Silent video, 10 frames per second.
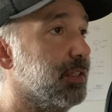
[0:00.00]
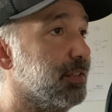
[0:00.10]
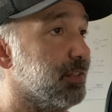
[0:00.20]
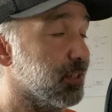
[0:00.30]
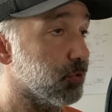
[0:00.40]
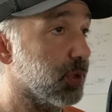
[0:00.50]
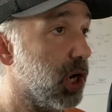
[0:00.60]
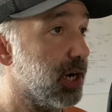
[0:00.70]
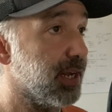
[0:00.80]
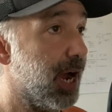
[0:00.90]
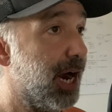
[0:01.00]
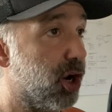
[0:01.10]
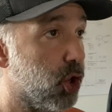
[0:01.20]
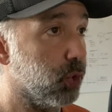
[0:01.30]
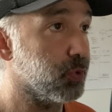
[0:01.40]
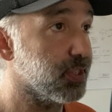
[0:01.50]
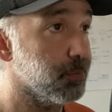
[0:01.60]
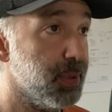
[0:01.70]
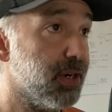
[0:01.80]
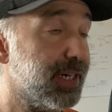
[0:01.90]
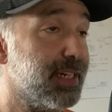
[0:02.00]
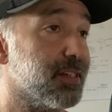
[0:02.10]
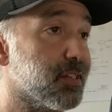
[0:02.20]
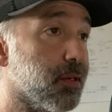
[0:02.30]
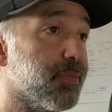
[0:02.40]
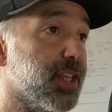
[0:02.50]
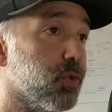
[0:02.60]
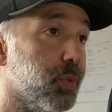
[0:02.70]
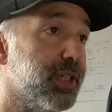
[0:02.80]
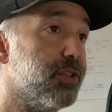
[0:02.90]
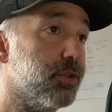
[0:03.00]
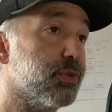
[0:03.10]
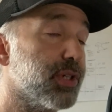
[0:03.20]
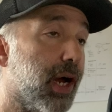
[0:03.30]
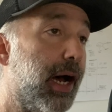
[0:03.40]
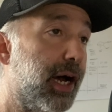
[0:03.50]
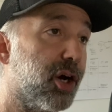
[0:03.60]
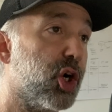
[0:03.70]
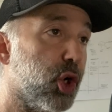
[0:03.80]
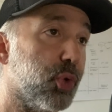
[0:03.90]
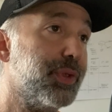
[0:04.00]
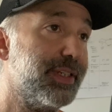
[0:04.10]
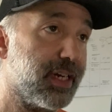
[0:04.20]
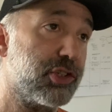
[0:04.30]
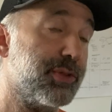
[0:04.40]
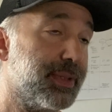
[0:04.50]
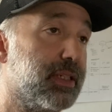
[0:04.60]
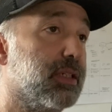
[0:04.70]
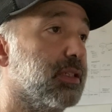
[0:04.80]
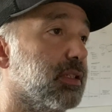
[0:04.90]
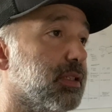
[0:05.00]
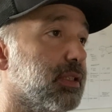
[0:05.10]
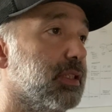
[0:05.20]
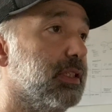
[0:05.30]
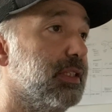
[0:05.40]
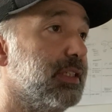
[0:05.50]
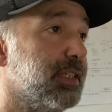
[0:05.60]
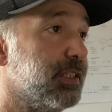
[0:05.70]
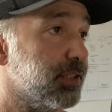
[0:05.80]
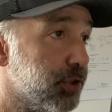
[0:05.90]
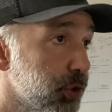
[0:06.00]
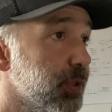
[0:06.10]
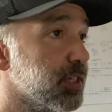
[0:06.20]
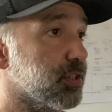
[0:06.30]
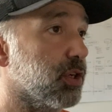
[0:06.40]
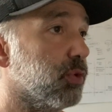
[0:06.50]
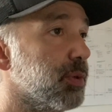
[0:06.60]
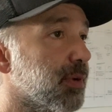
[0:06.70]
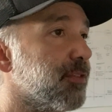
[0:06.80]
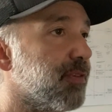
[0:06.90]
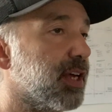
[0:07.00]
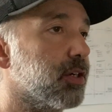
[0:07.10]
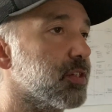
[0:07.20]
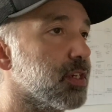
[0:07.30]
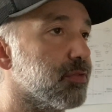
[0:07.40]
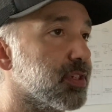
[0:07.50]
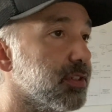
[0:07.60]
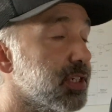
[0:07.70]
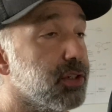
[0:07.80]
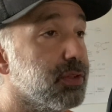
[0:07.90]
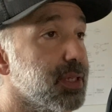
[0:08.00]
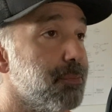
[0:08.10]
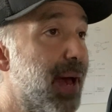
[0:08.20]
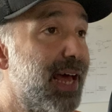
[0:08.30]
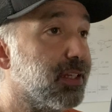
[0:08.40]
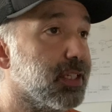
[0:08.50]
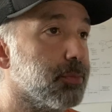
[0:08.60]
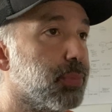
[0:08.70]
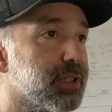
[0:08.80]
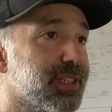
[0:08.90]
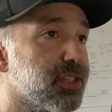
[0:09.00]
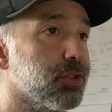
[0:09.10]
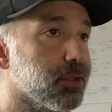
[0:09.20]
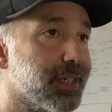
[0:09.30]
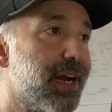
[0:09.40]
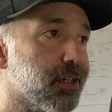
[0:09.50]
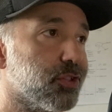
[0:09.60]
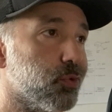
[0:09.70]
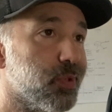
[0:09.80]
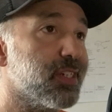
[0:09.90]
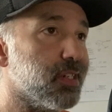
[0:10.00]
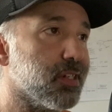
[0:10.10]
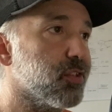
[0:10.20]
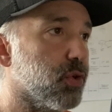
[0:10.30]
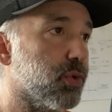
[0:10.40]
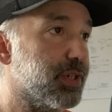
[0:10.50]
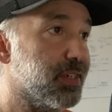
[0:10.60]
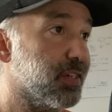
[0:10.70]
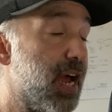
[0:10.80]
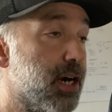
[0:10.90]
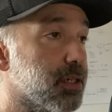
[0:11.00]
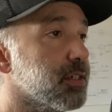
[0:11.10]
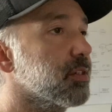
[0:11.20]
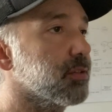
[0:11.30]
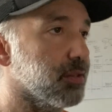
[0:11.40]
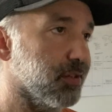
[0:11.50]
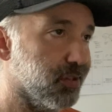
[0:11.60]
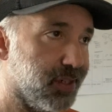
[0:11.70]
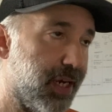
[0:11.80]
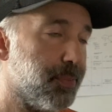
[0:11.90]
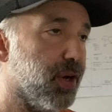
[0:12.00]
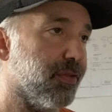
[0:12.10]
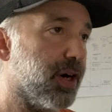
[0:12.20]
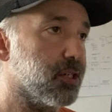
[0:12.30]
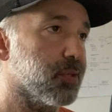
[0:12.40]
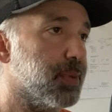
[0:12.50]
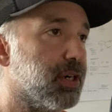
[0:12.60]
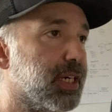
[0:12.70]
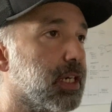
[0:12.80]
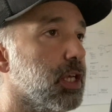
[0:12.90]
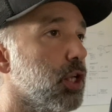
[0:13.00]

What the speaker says: Disregarding our own spirit is something we do to our own detriment. In doing so, we might find ourselves continually battling particular characteristics or desires, the shape of our spirit,